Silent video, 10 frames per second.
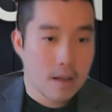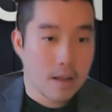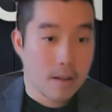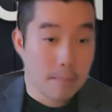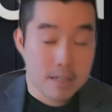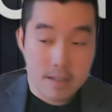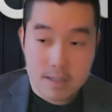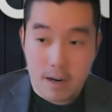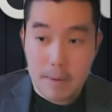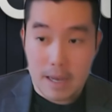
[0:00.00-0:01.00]
the mission
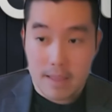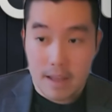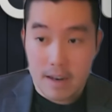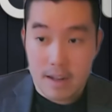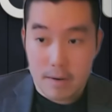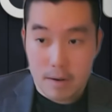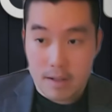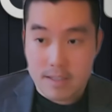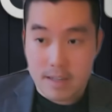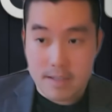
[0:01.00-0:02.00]
started back then,
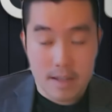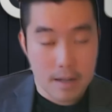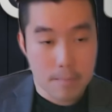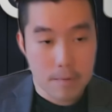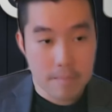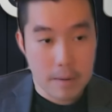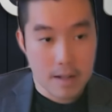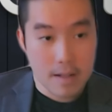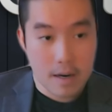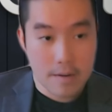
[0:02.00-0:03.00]
and since then we've
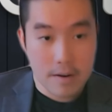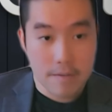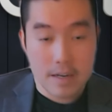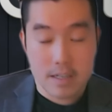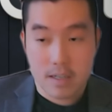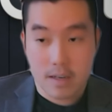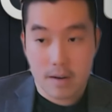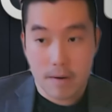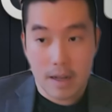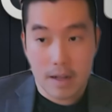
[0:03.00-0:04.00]
made a lot of innovation
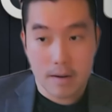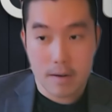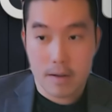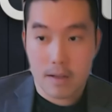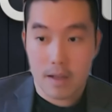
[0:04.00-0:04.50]
around